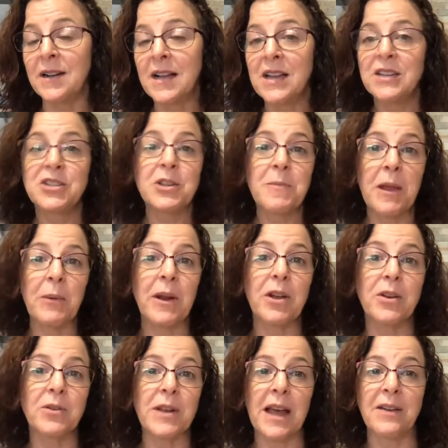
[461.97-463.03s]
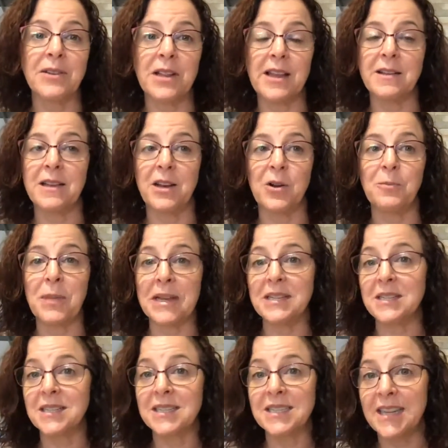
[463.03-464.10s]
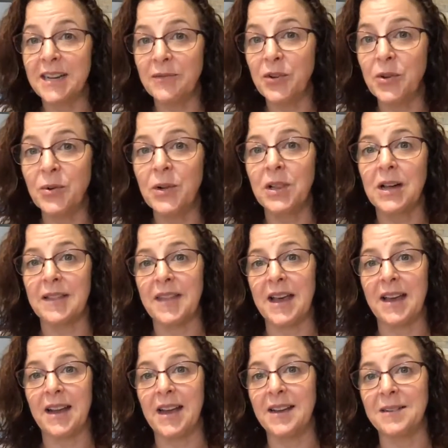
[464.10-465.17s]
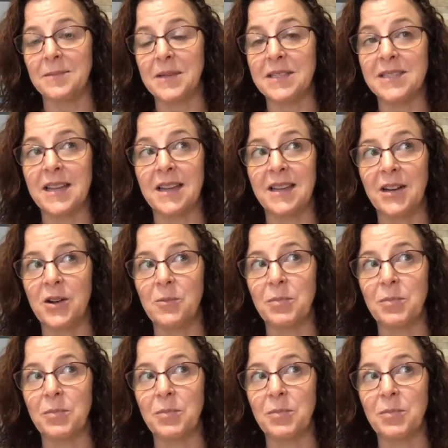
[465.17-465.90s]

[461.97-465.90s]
So you may want to go down to page 16 of Google on that item and say,